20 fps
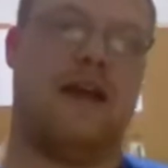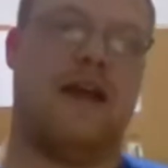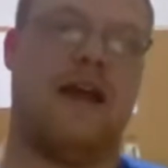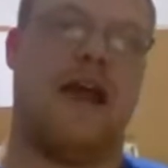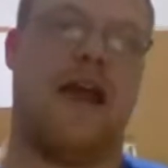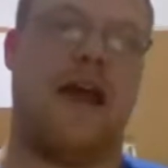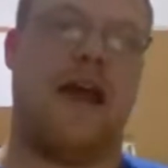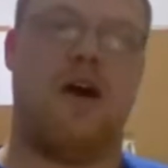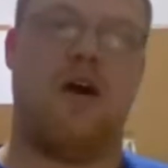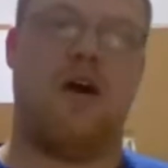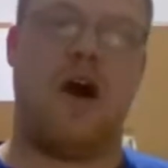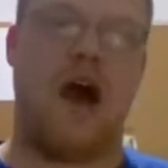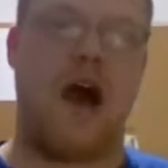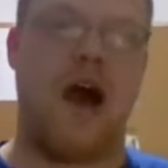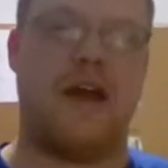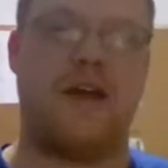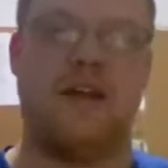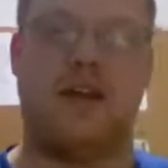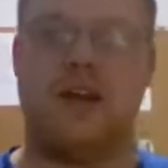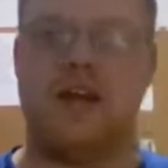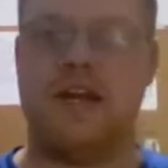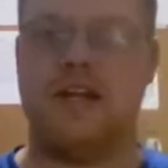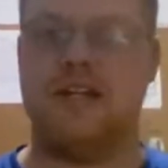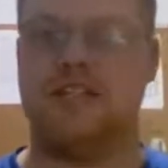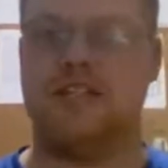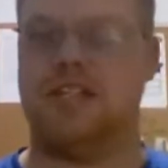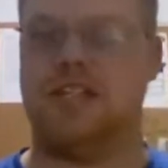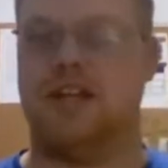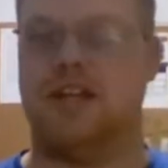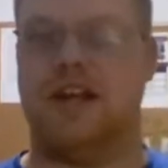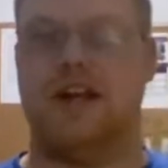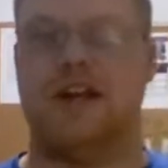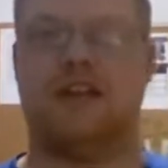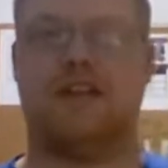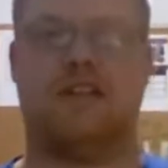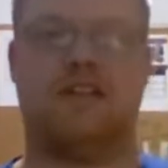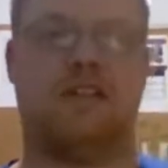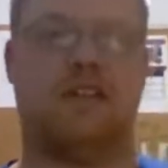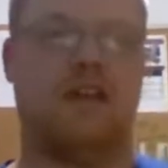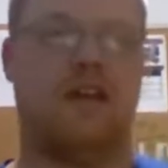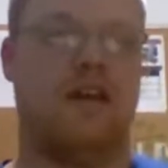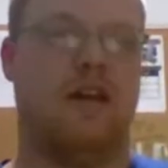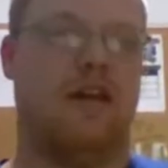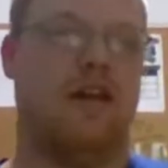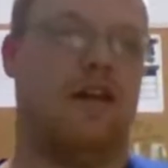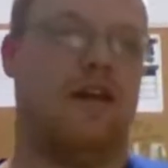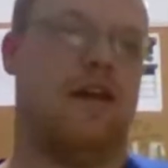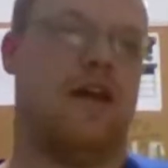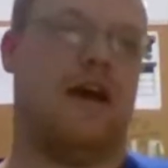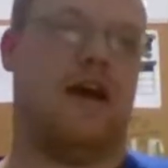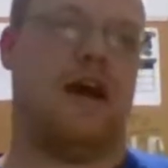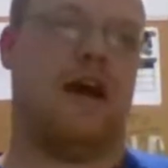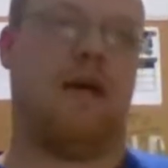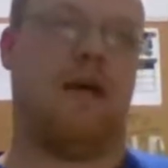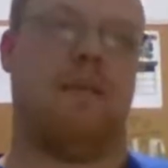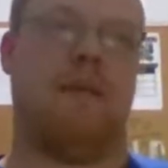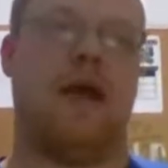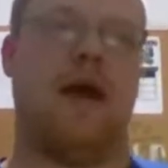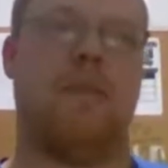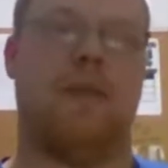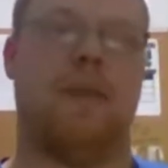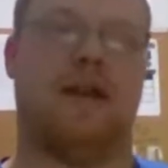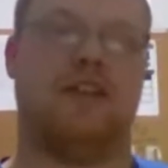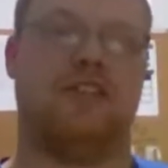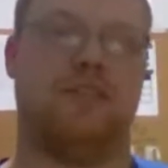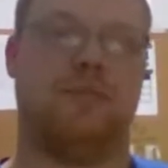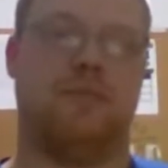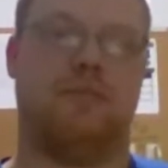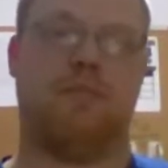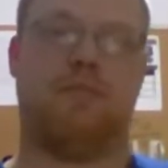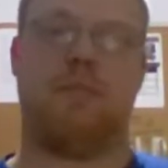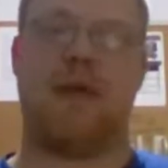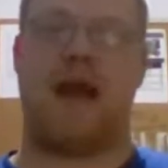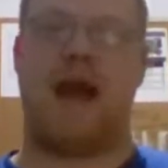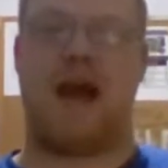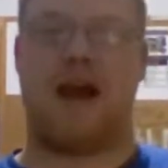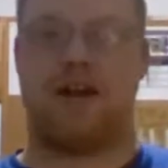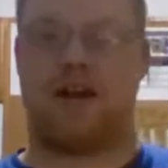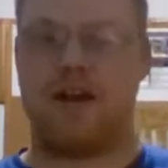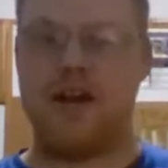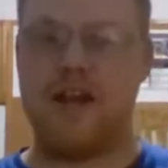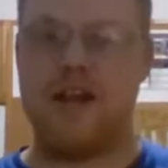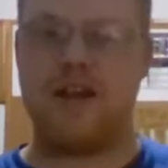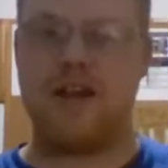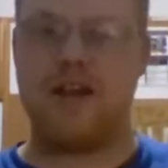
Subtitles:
how hot your engine is, how much battery you